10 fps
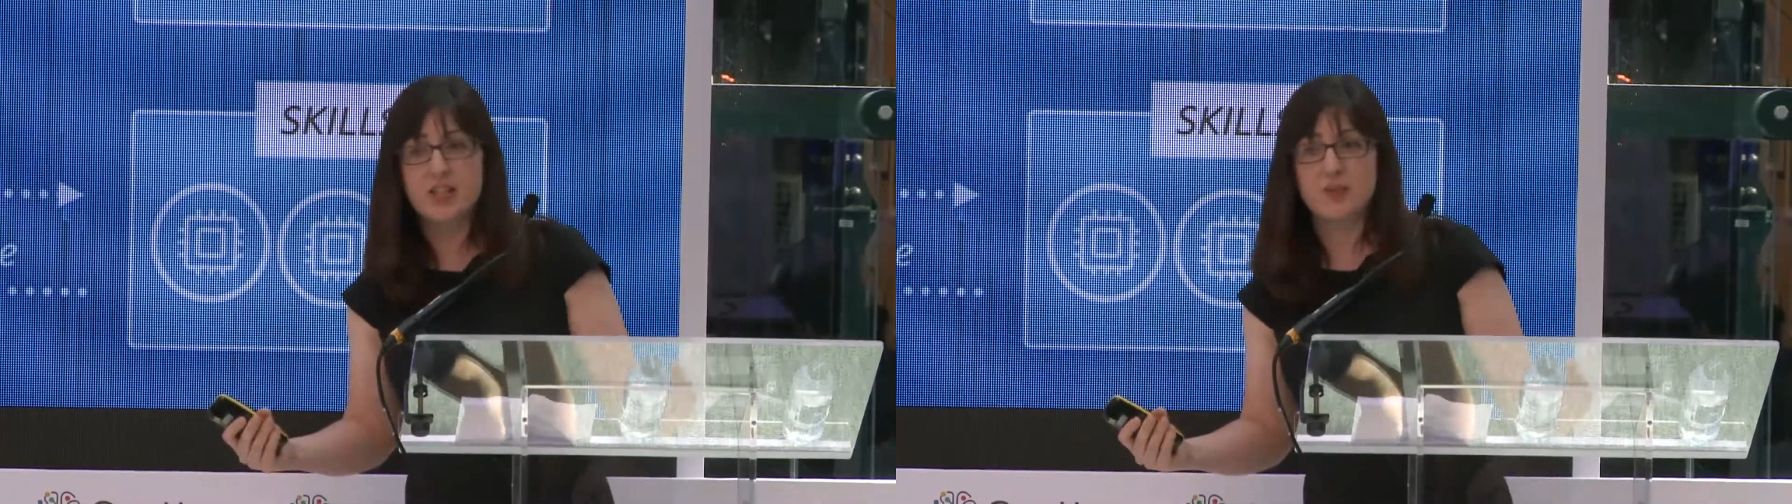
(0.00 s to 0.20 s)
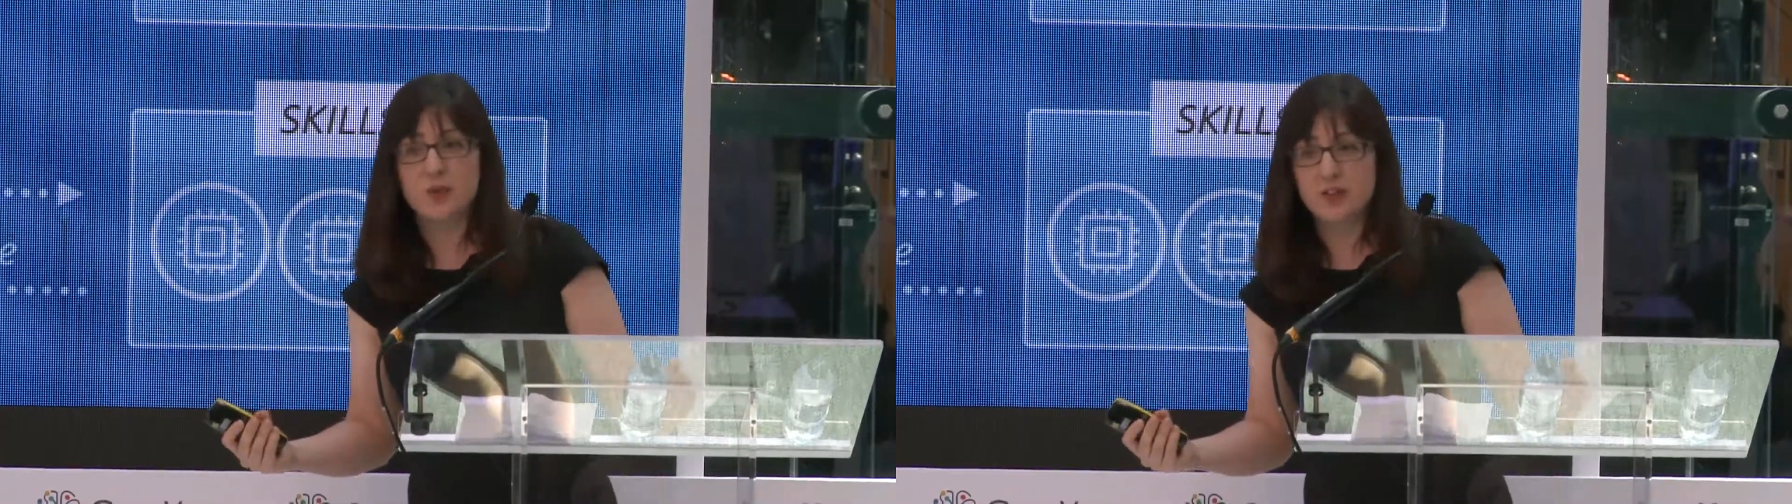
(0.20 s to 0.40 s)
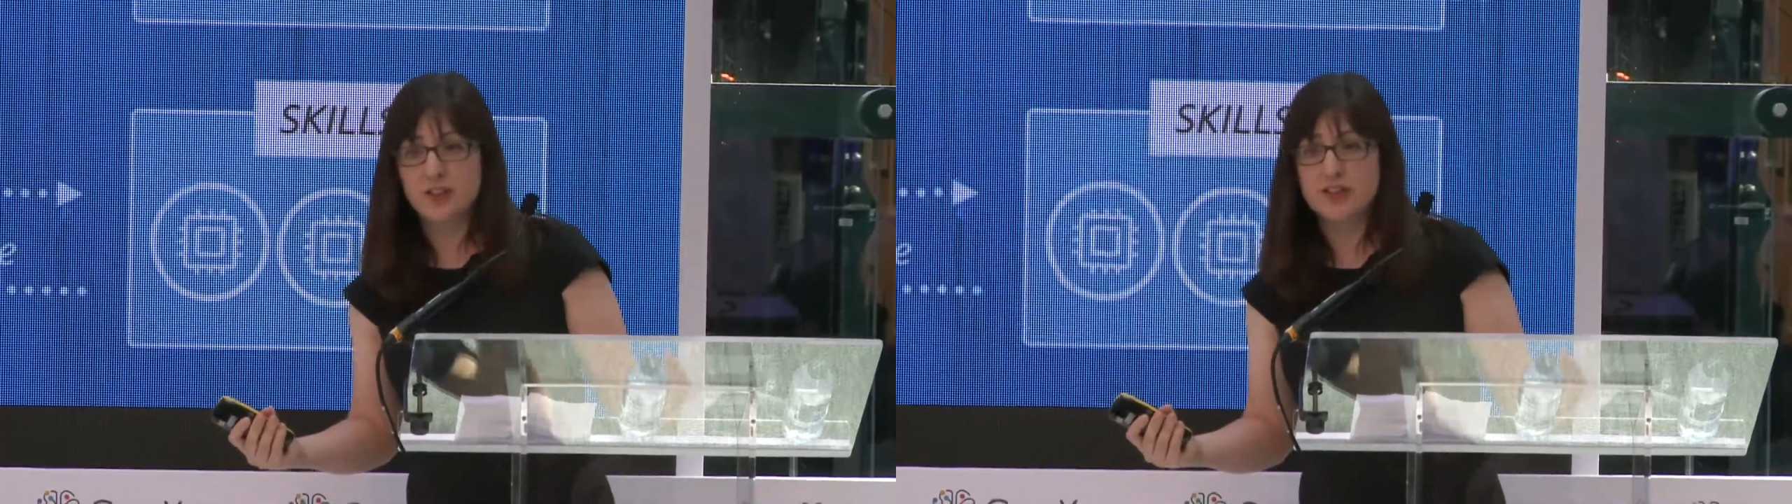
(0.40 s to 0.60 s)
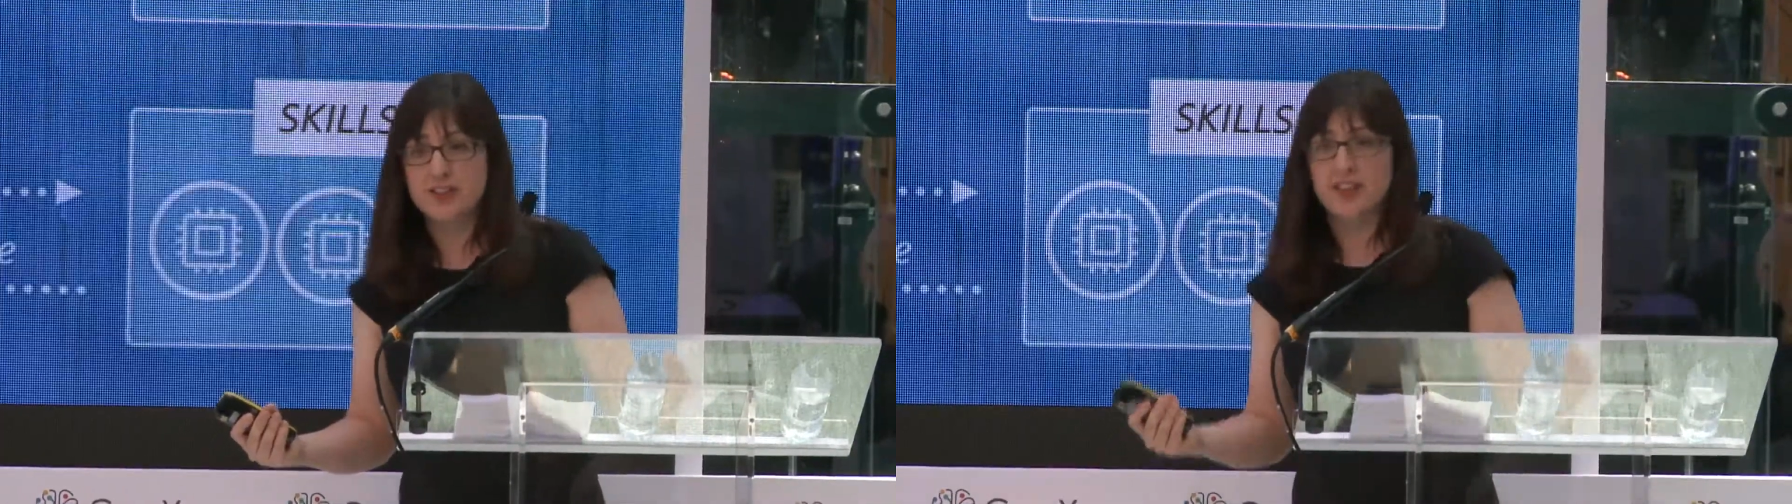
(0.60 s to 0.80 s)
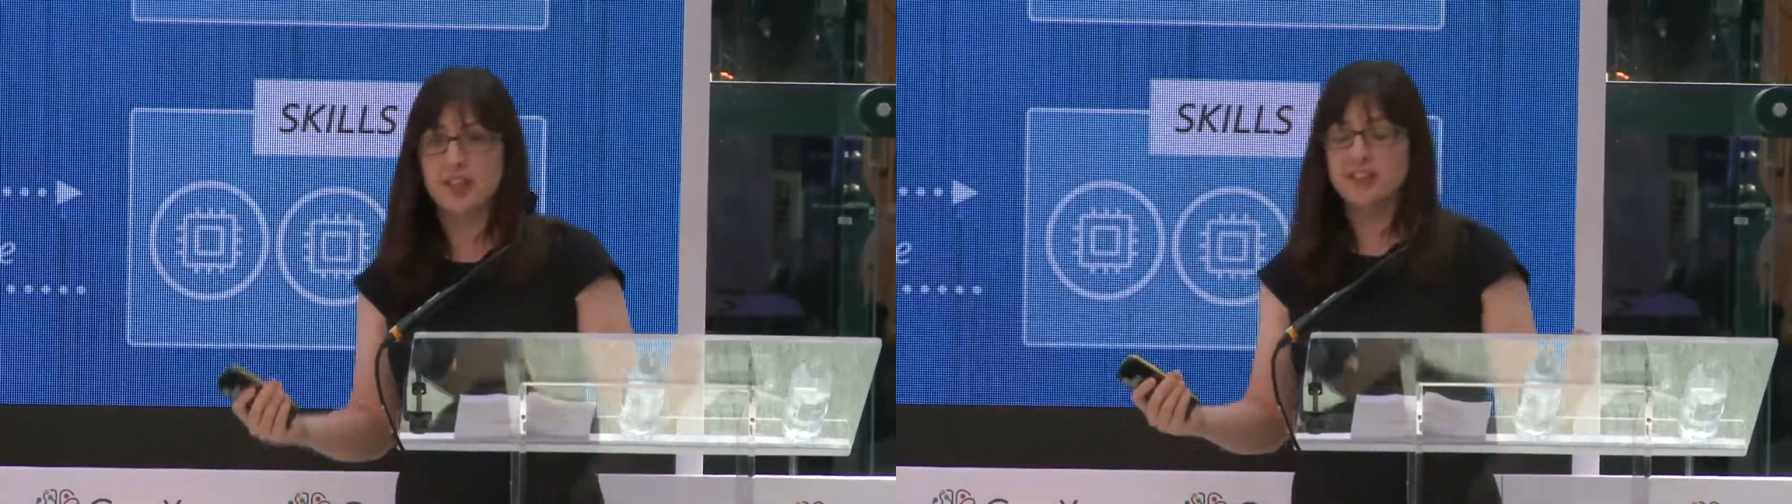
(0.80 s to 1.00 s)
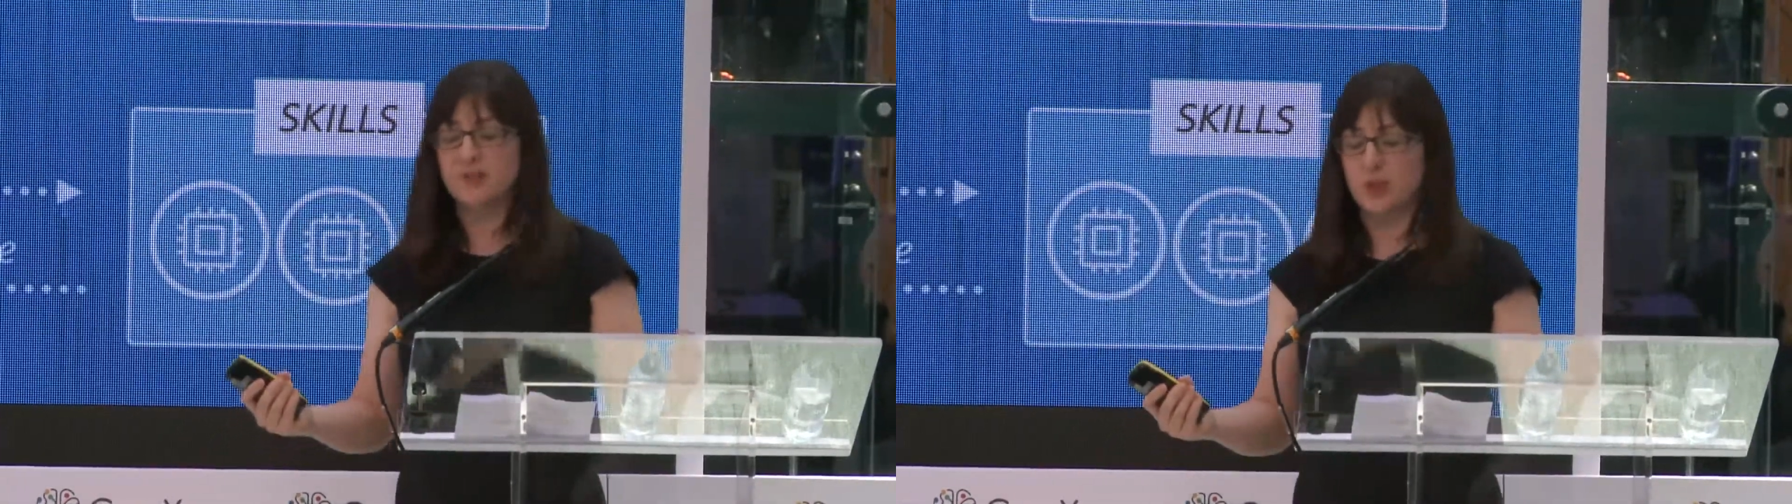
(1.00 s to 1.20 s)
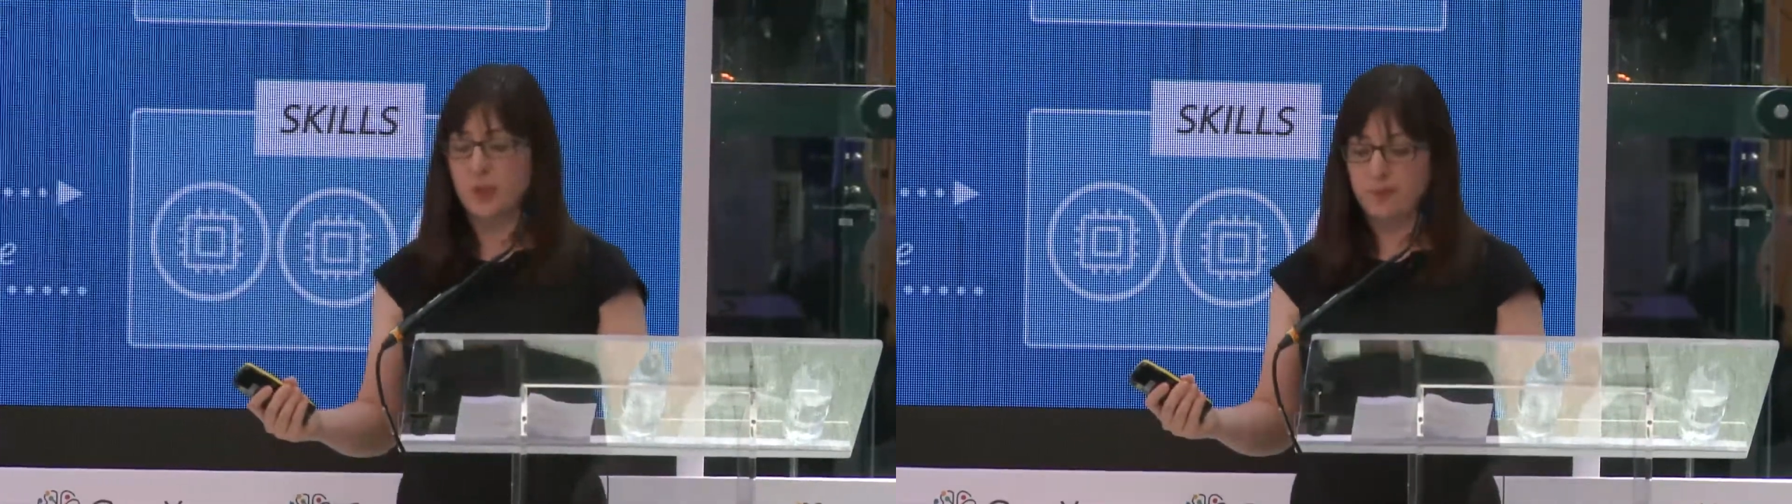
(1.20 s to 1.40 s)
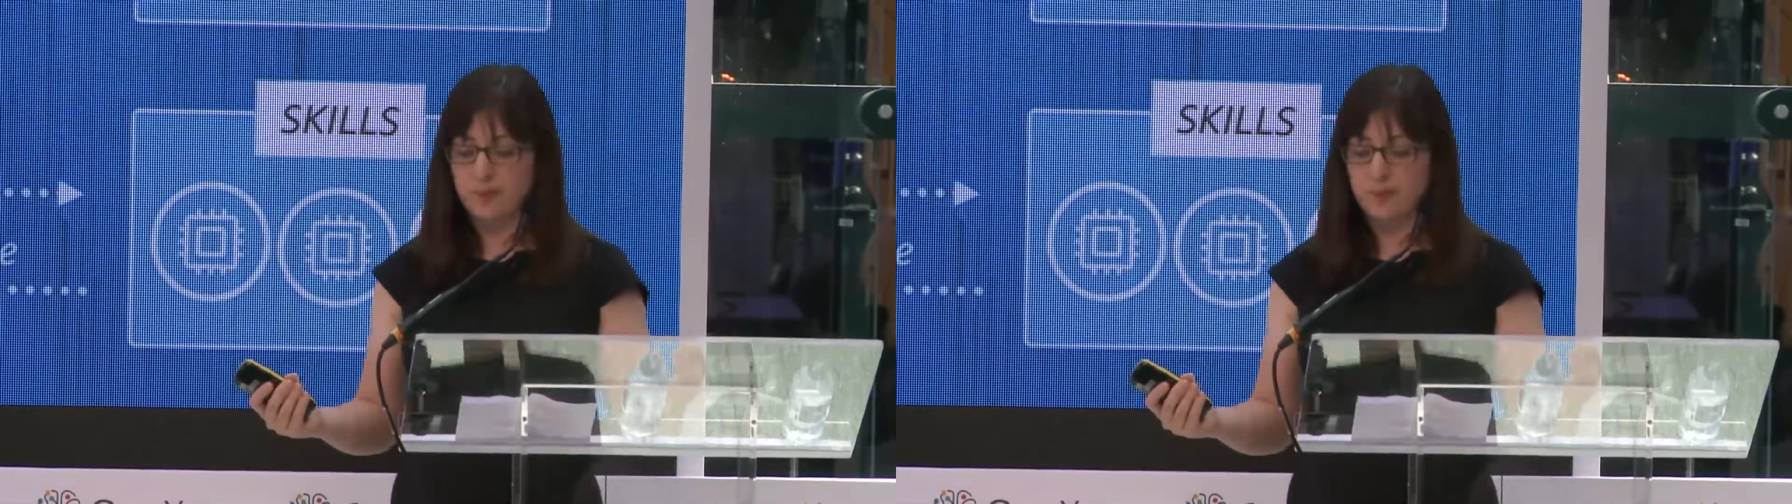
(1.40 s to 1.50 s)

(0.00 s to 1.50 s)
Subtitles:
of what the user's asked for.